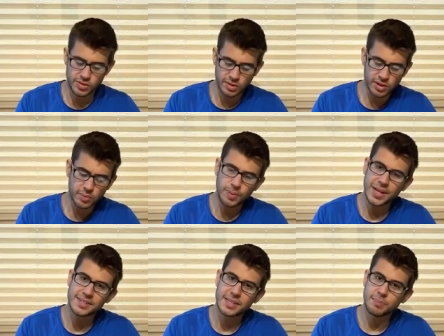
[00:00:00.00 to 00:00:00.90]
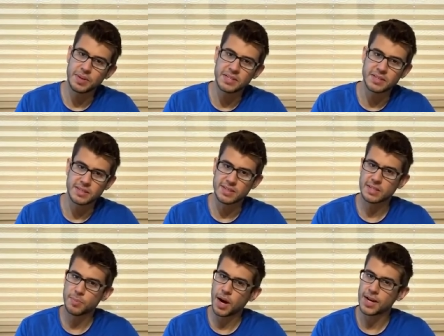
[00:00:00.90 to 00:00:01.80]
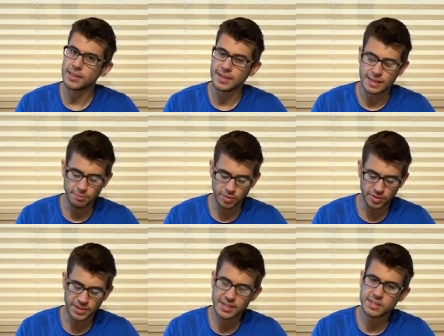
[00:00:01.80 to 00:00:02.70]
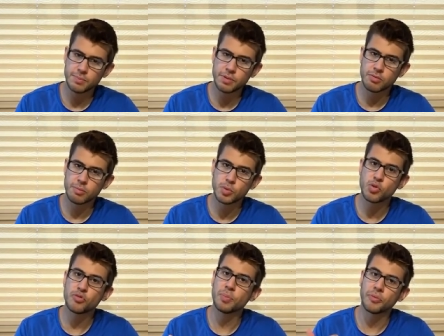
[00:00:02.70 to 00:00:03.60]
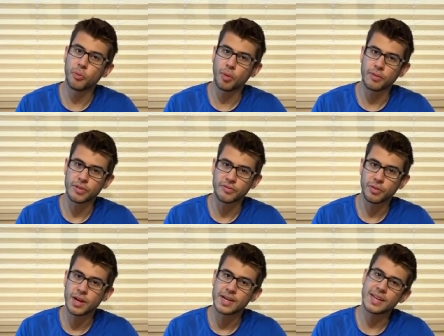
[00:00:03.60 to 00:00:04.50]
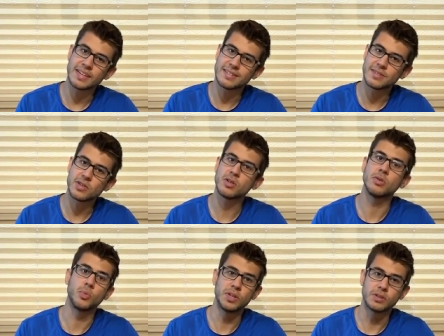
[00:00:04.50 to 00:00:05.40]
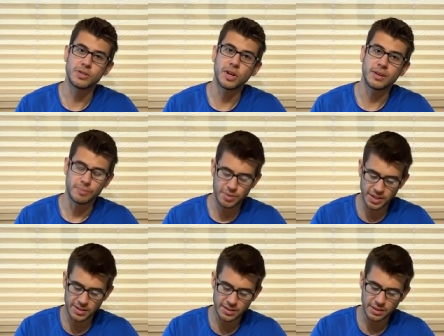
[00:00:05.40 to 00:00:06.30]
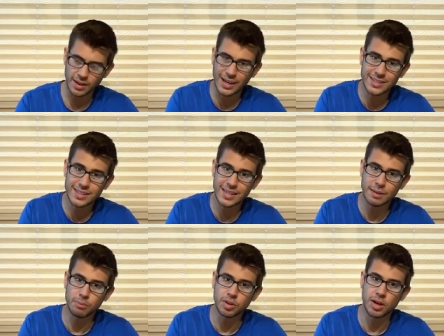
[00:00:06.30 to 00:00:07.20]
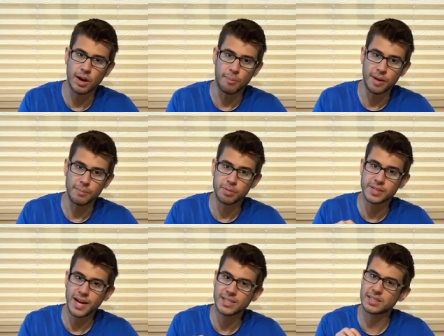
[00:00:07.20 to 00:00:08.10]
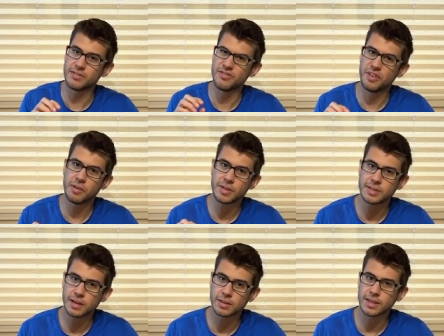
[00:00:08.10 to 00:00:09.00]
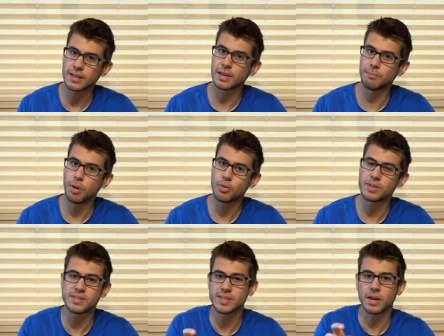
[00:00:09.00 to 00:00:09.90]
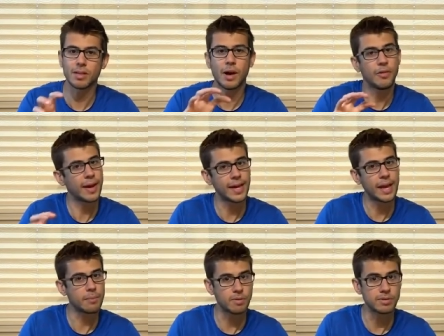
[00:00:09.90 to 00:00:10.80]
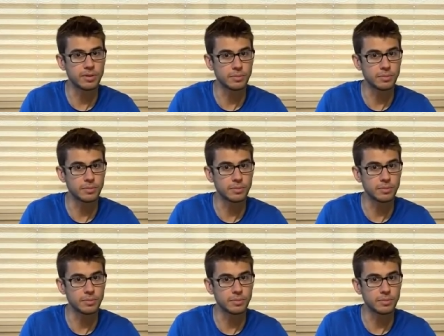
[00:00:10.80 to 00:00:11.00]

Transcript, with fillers: There's a little plastic piece that sits behind the gimbal that needs to be removed before every flight and inserted when you're done, because it locks the gimbal up and protects the very delicate components that allow that camera